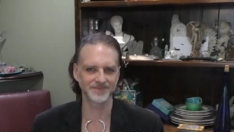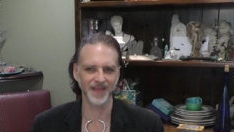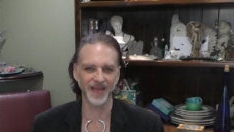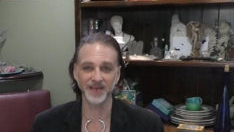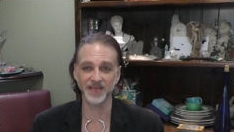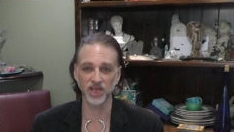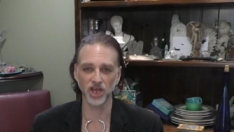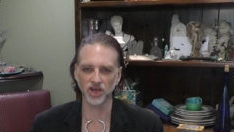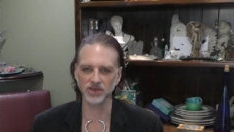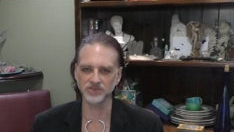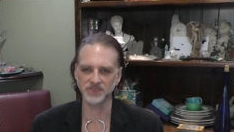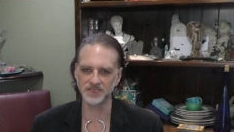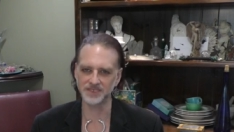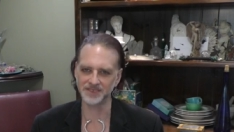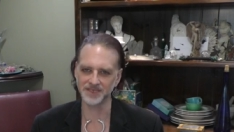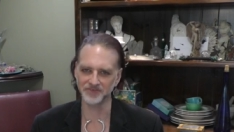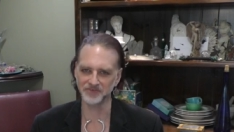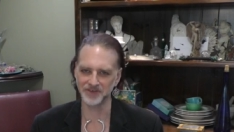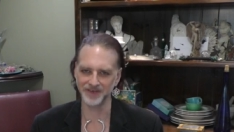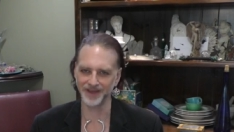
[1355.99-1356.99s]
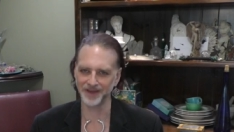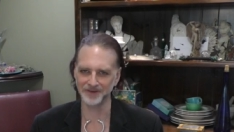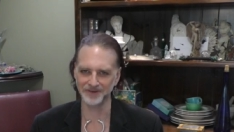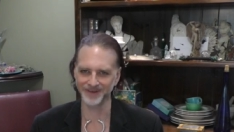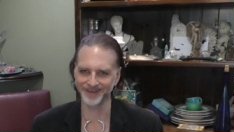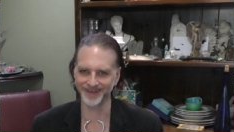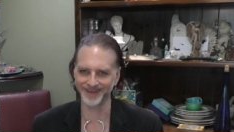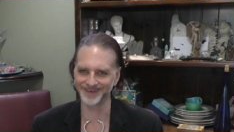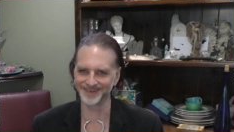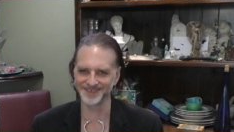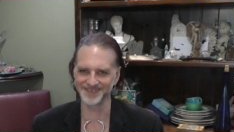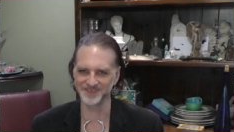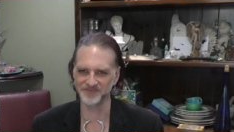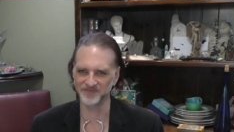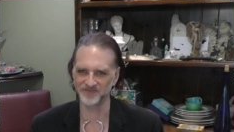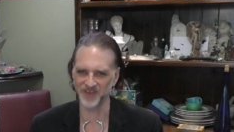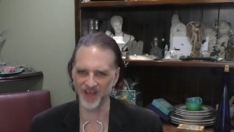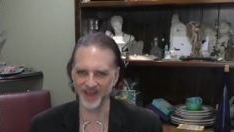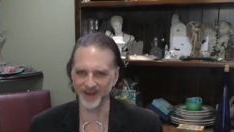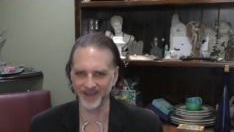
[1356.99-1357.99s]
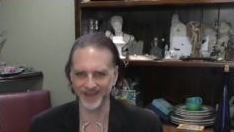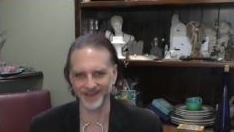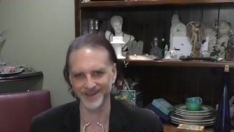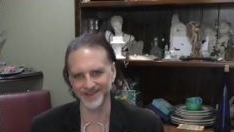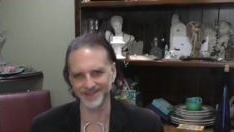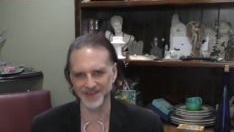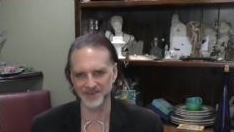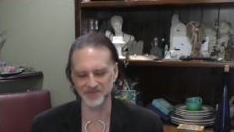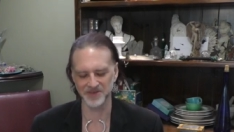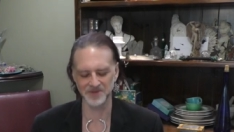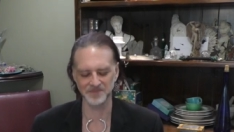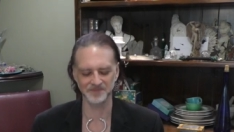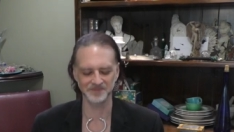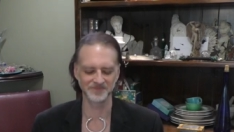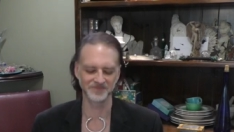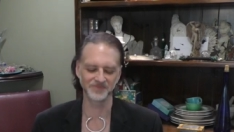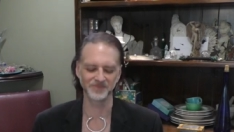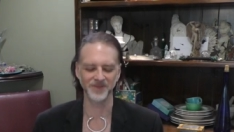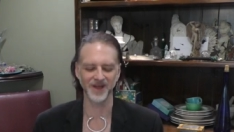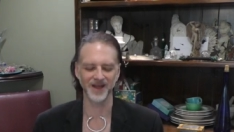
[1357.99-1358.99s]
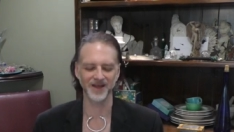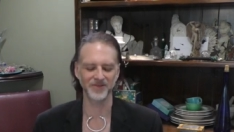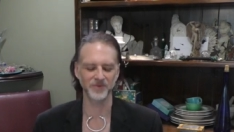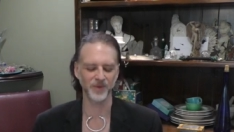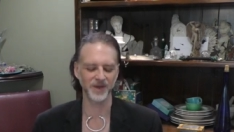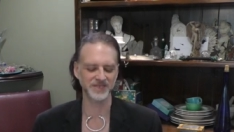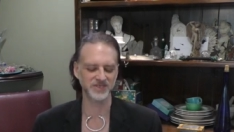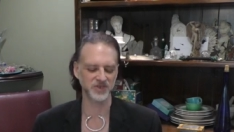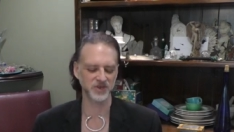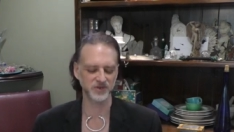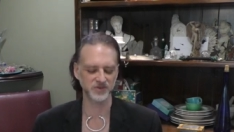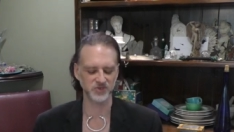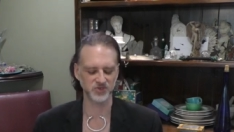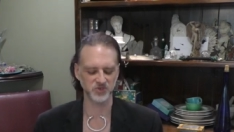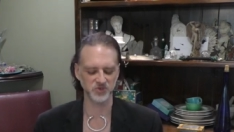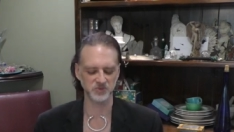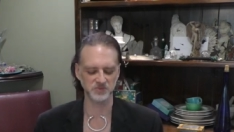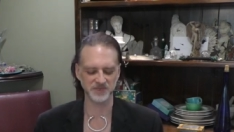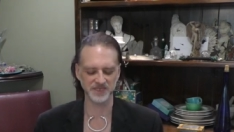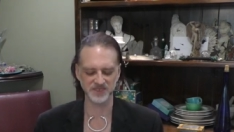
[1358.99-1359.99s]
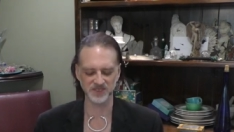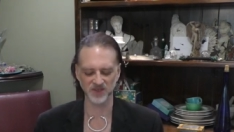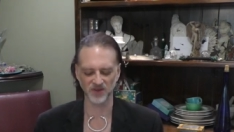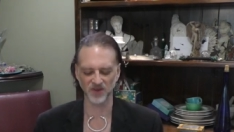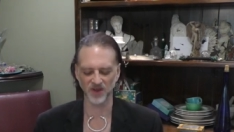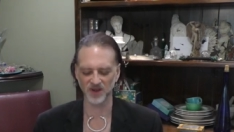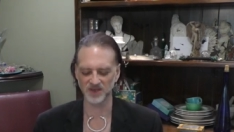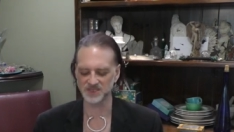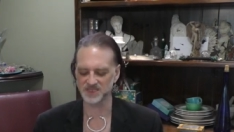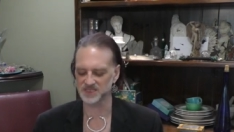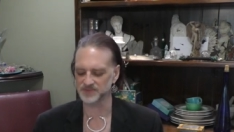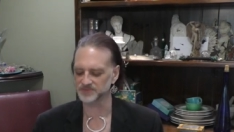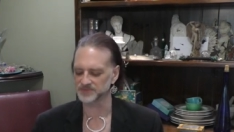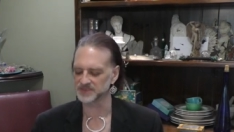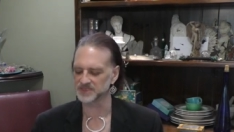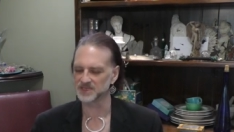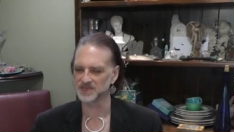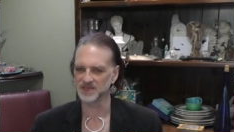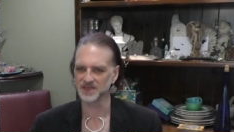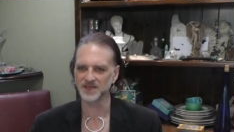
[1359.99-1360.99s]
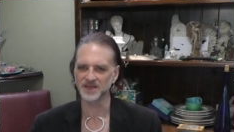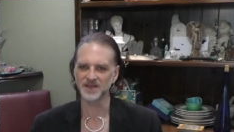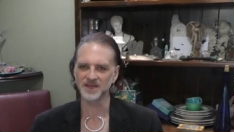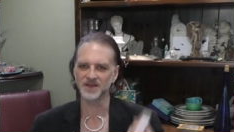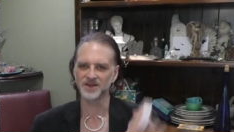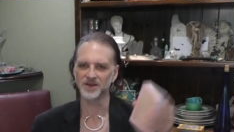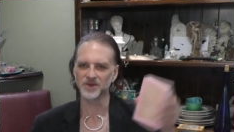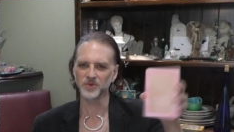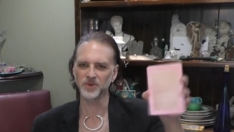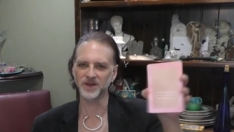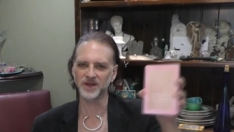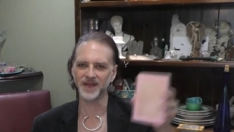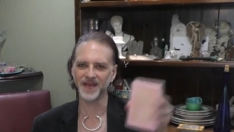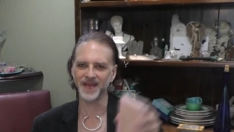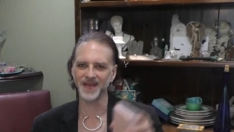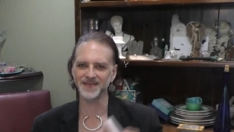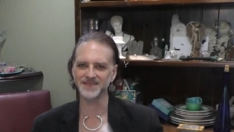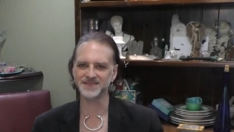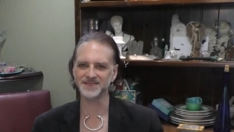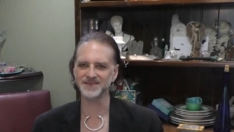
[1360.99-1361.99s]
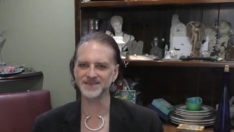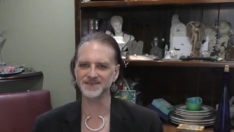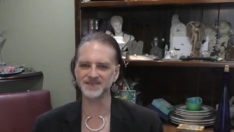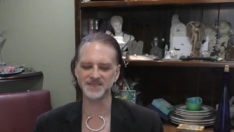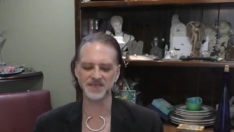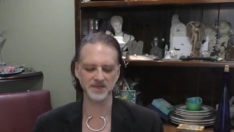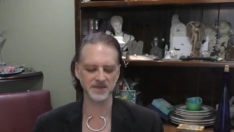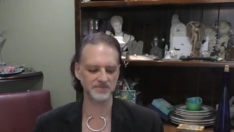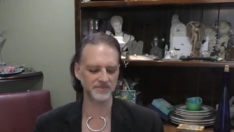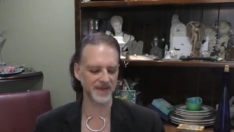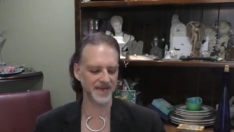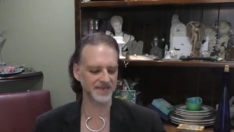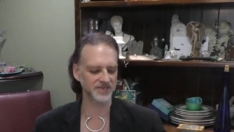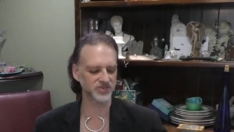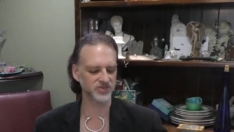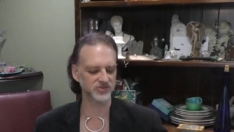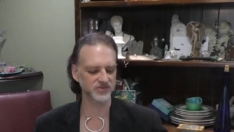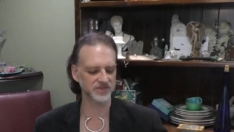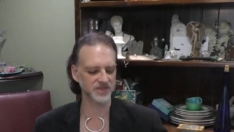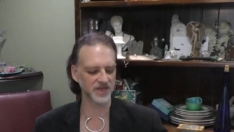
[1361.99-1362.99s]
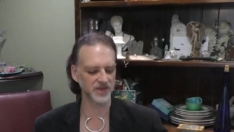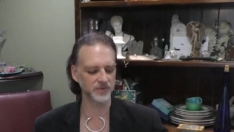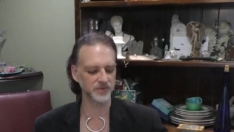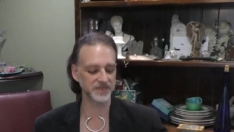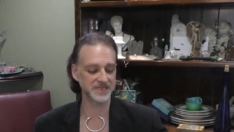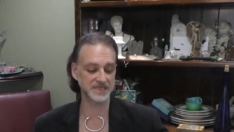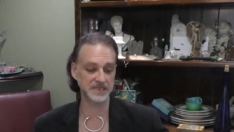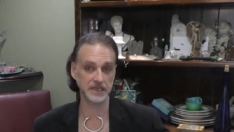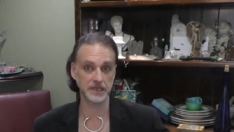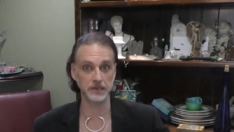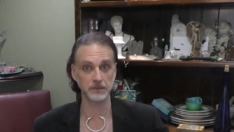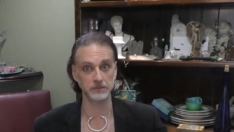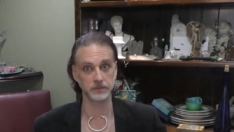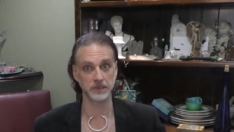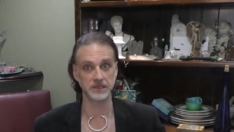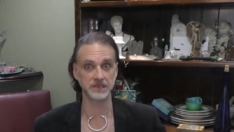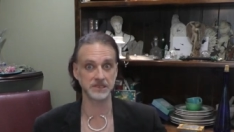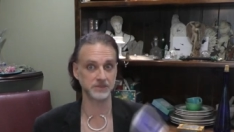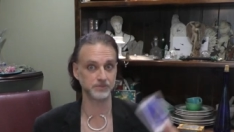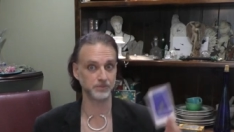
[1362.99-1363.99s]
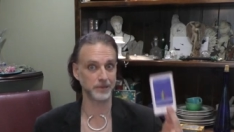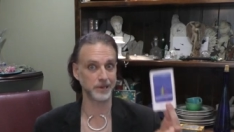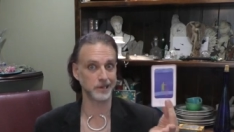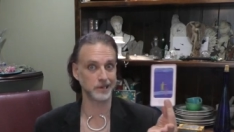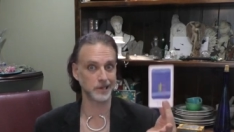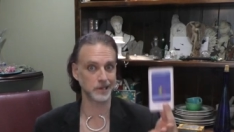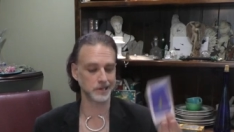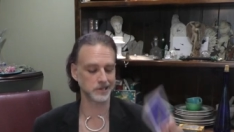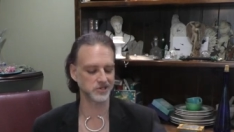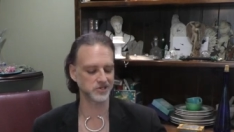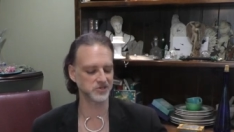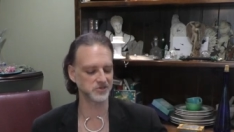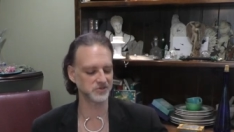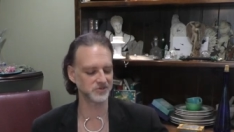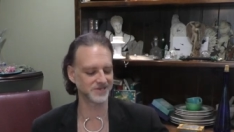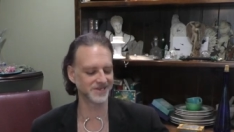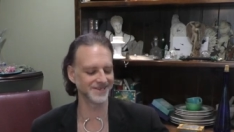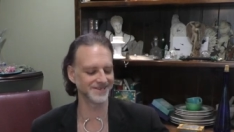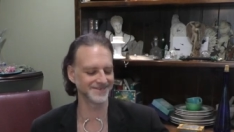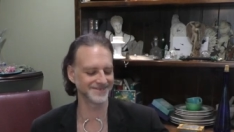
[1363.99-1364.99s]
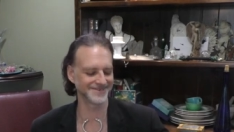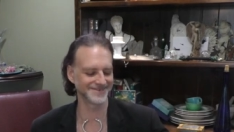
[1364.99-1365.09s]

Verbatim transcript: And he curses every now and again, and he's funny. I love him. Oh, West Coasters, bless their hearts. We're going to ask the Ascended Masters, like we did with this Bad Attitude